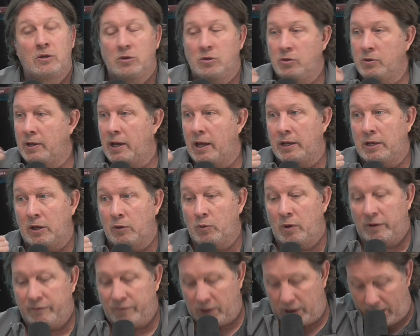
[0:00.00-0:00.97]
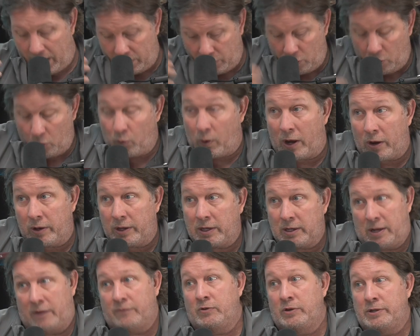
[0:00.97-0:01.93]
You got to get rid of it. And you're
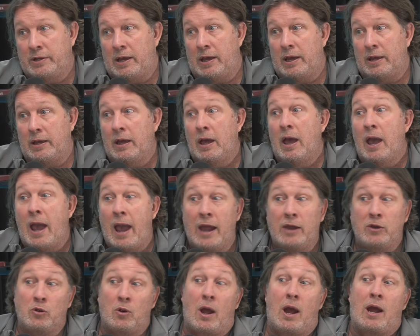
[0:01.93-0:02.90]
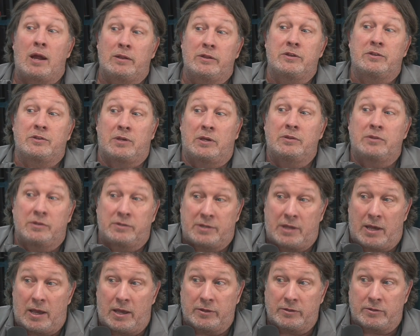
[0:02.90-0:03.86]
wearing it every day and you're highly
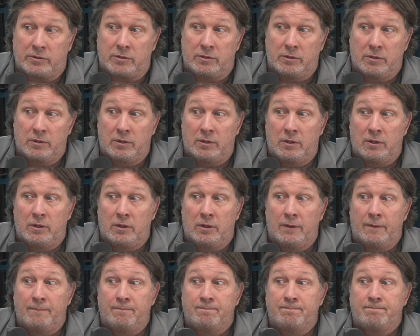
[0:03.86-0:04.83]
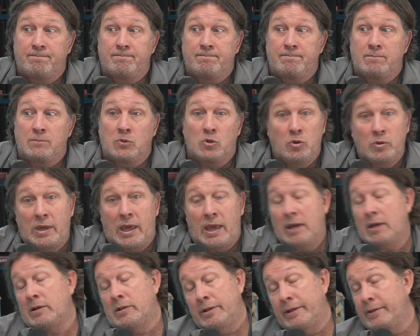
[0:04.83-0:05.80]
sensitized. You
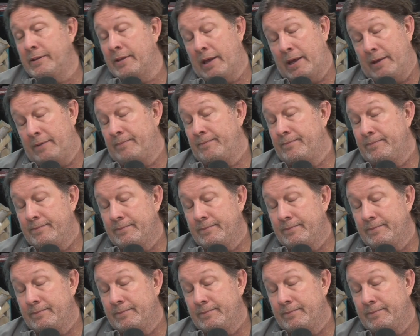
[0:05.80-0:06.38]
can't clean that.